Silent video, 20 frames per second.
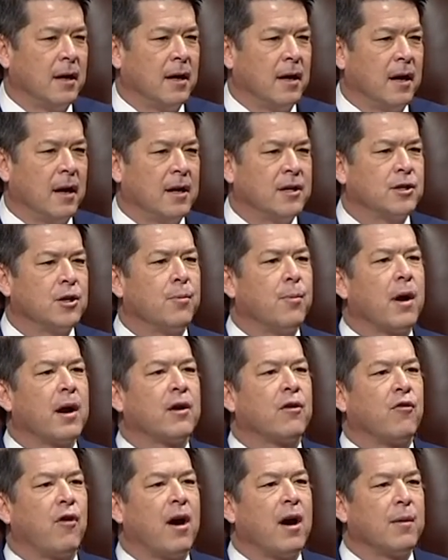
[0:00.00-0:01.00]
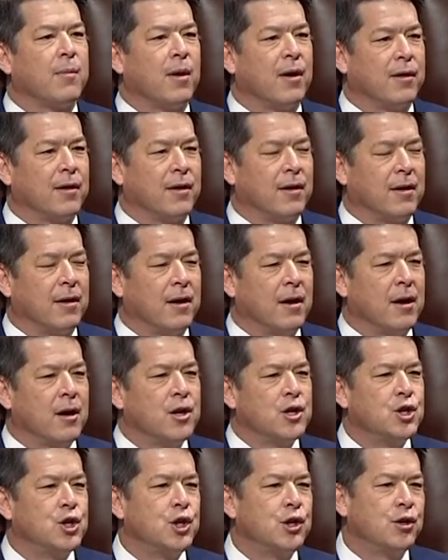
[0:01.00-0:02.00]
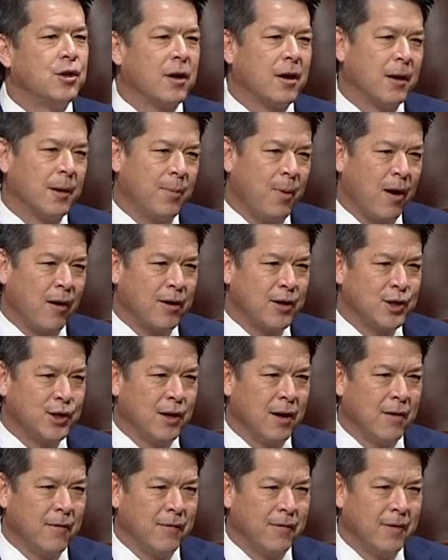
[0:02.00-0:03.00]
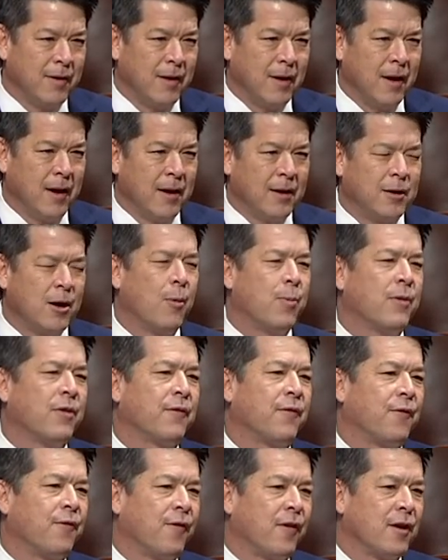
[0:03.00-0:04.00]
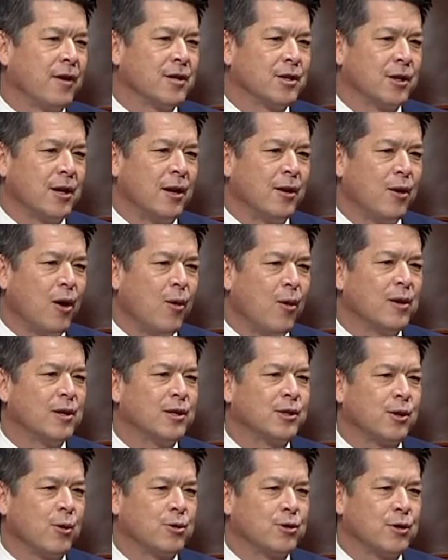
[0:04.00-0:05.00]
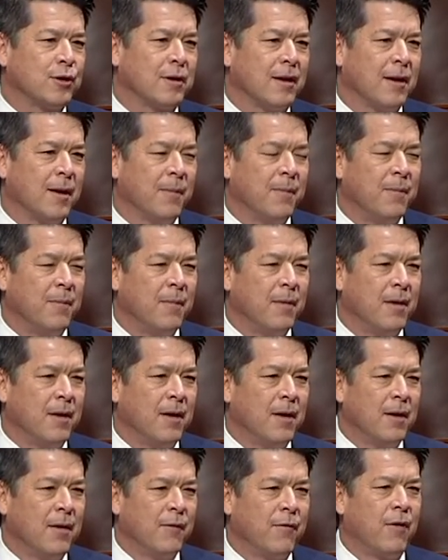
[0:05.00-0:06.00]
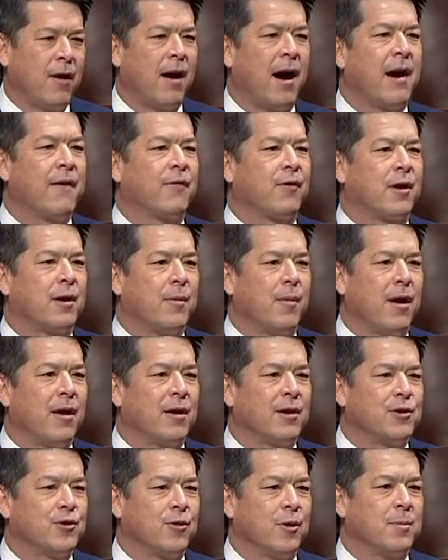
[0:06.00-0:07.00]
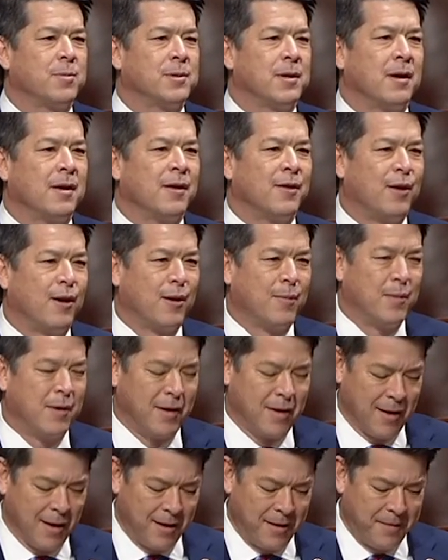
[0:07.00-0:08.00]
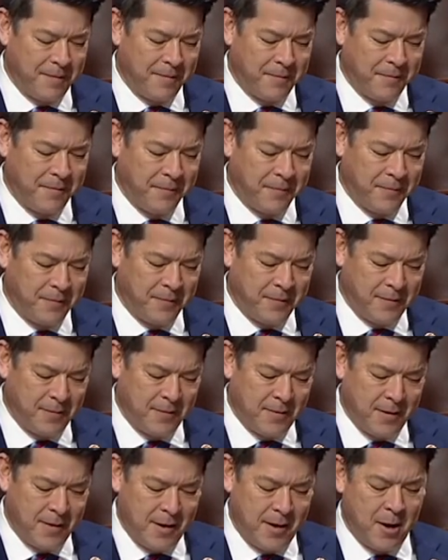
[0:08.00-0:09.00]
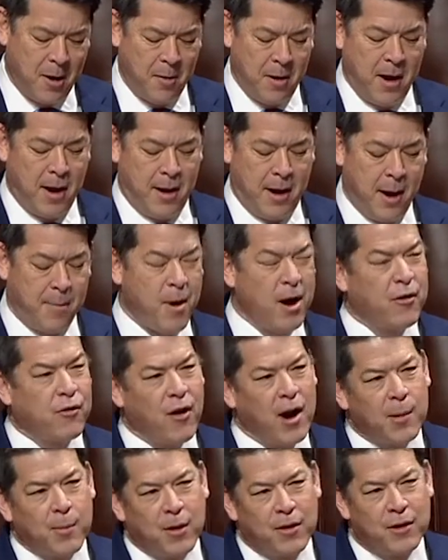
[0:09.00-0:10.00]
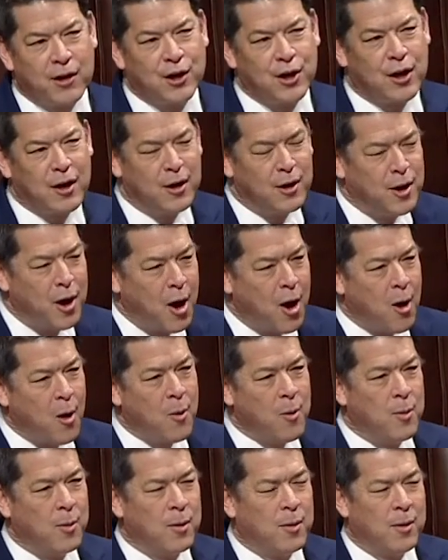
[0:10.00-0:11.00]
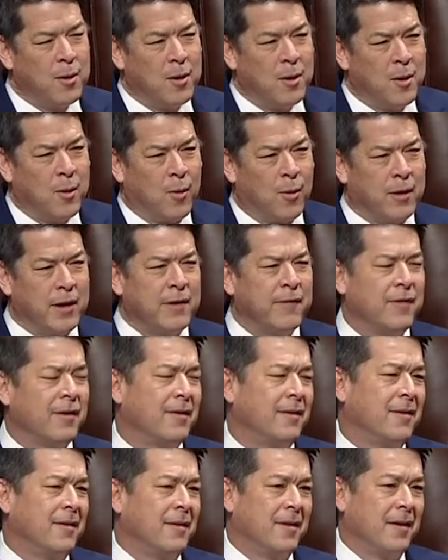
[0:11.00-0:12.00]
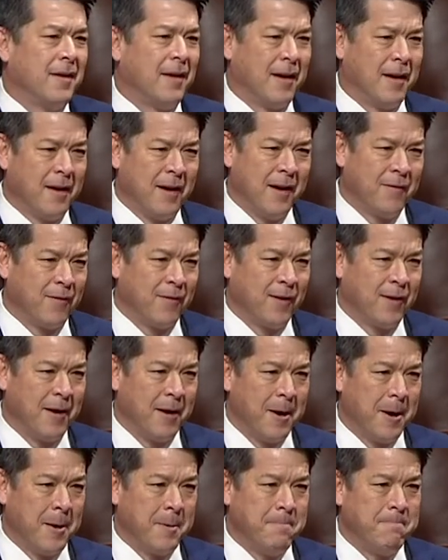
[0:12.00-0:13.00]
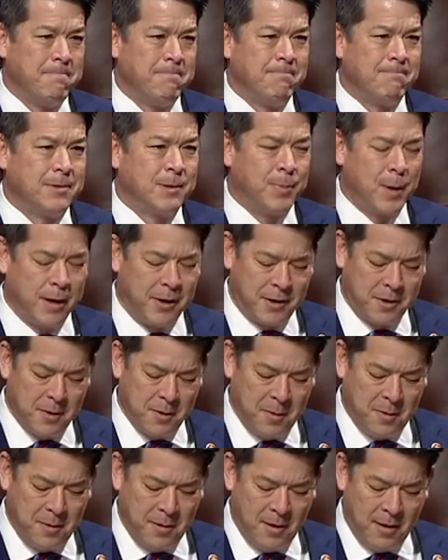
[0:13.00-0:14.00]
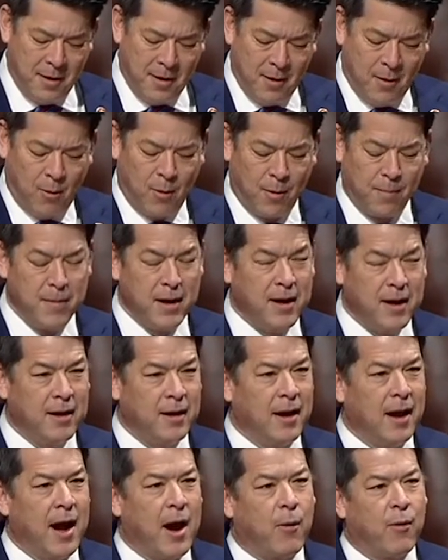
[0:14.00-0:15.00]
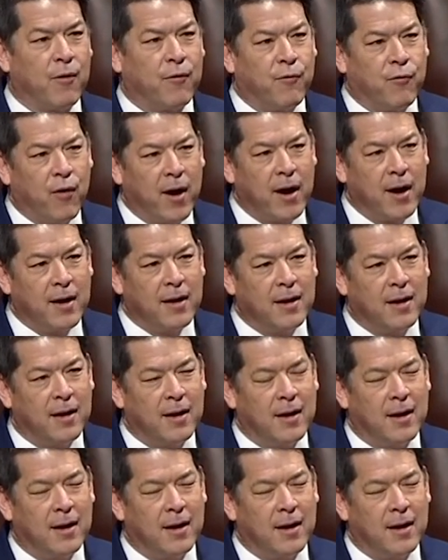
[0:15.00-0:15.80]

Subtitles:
And so my grandmother, she took it upon herself to open the first and only social club for African-American troops there in Manila. Now my grandmother didn't know or even ever speak to or meet our friend,